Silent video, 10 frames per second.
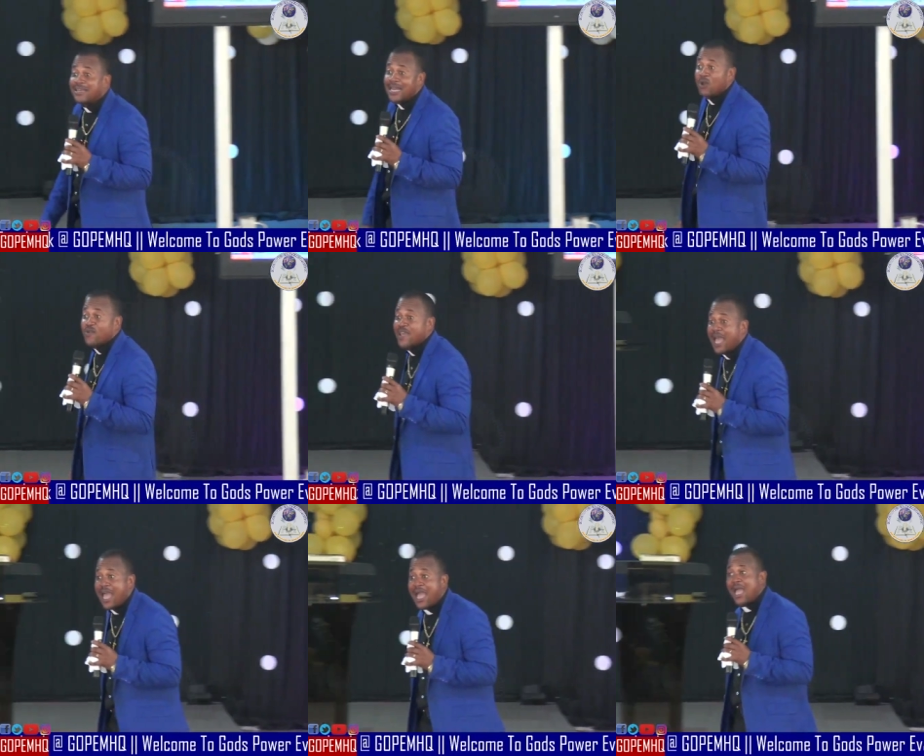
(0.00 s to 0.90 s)
there, they will say,
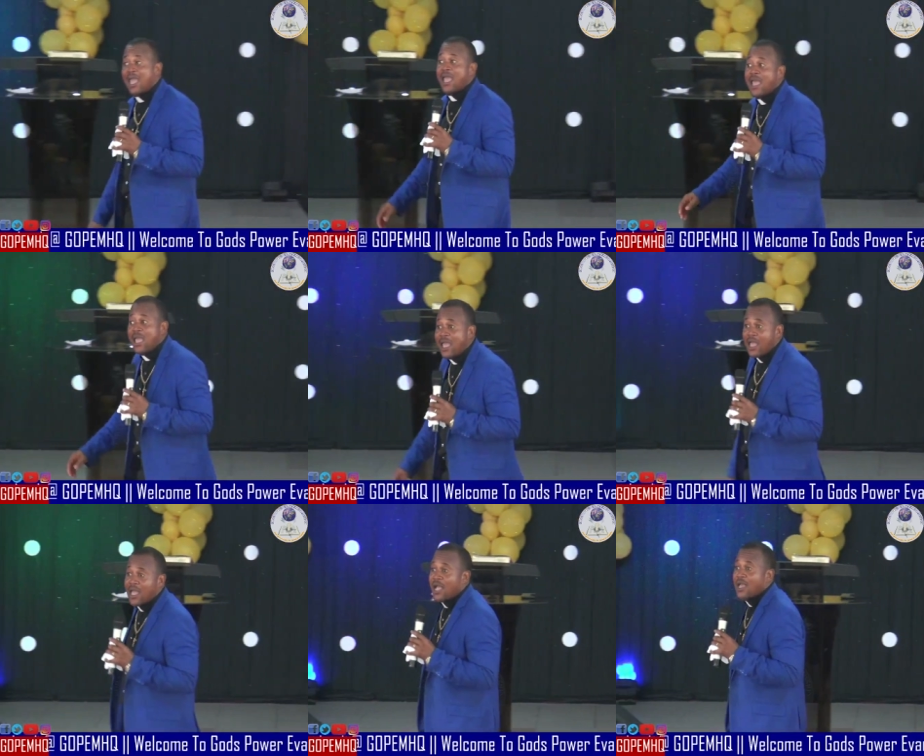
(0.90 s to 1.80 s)
ah, ah,
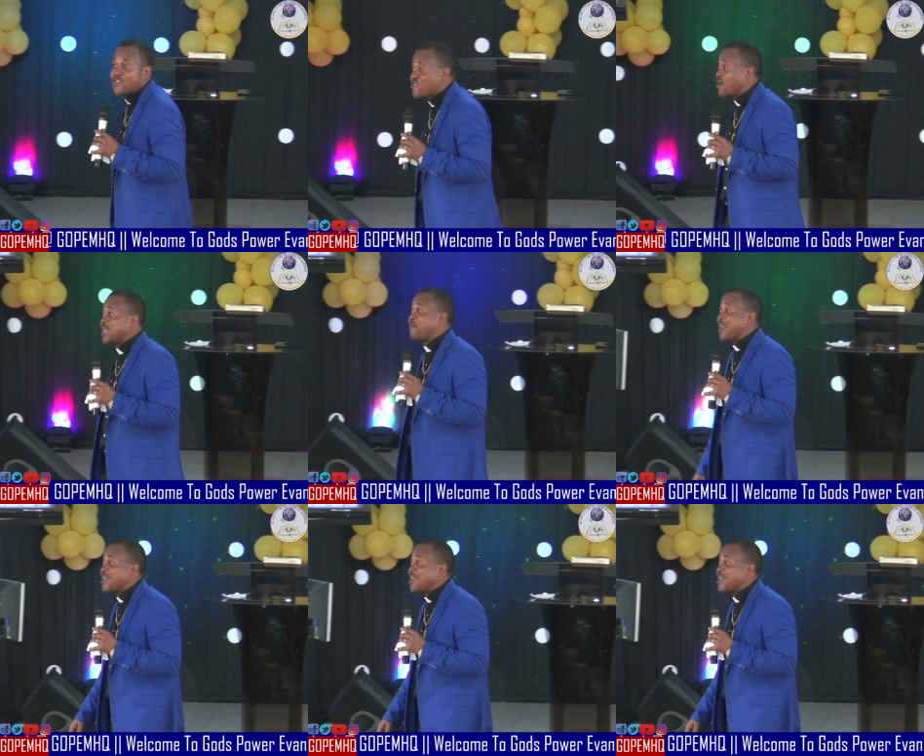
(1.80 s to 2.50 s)
storekeeper,